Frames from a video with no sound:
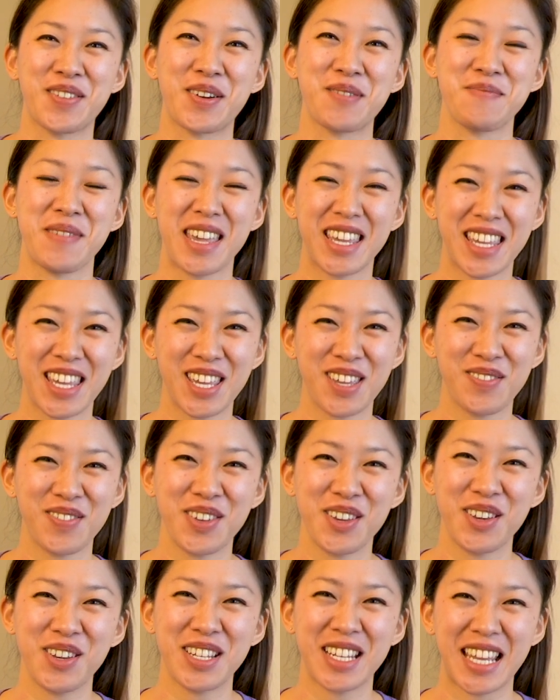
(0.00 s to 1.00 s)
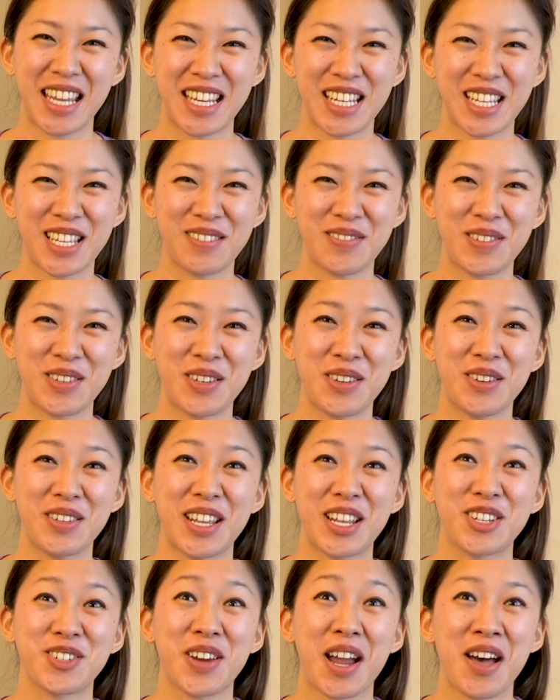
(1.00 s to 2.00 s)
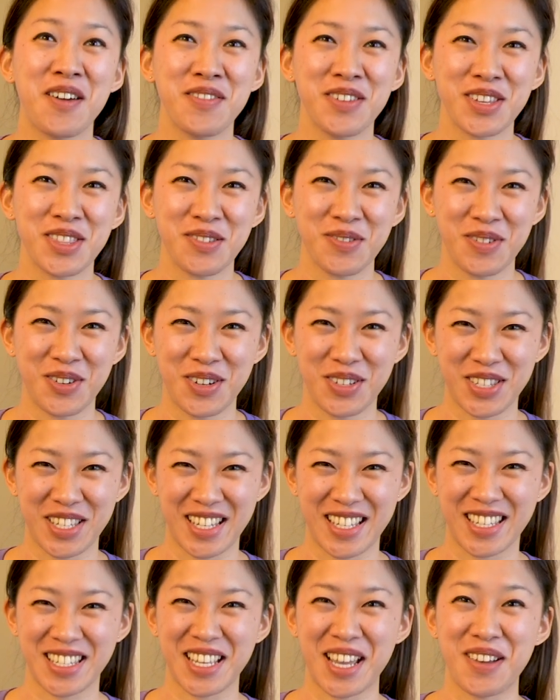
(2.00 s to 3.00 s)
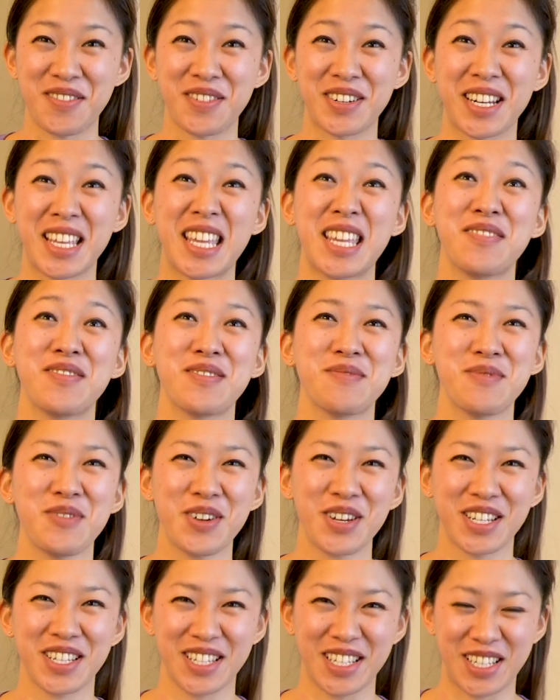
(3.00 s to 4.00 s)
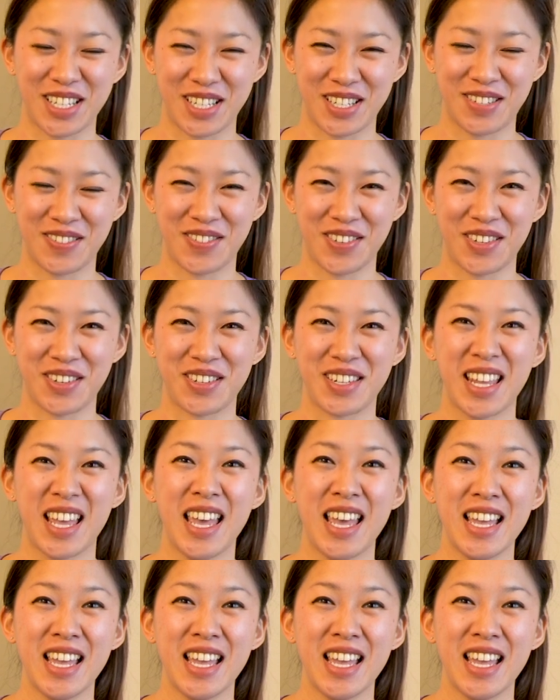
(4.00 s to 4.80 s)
for making food, eating food, and traveling the world to discover even more delicious food.